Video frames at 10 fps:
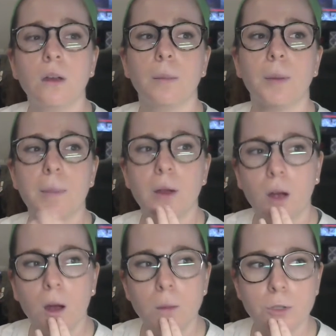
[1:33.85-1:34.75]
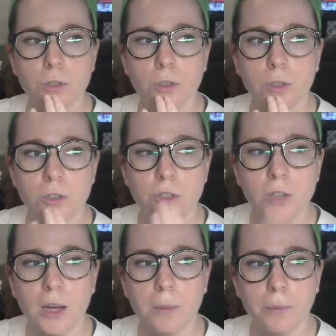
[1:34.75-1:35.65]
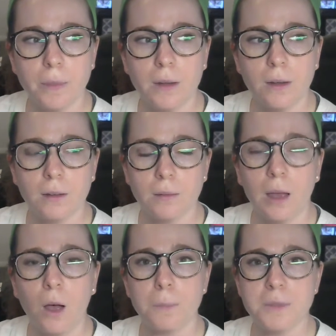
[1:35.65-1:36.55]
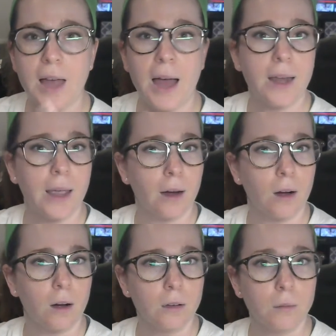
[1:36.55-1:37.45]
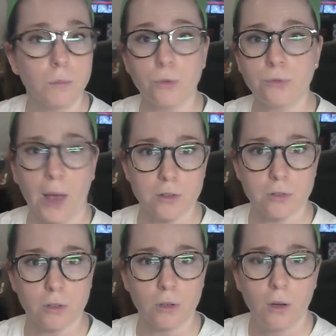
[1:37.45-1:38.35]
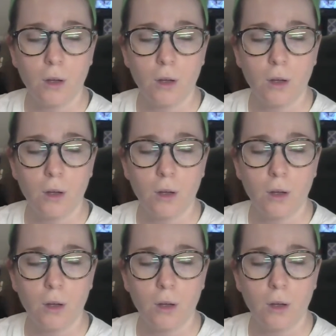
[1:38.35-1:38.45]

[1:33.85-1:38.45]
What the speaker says: but my embouchure shape helps that air move faster.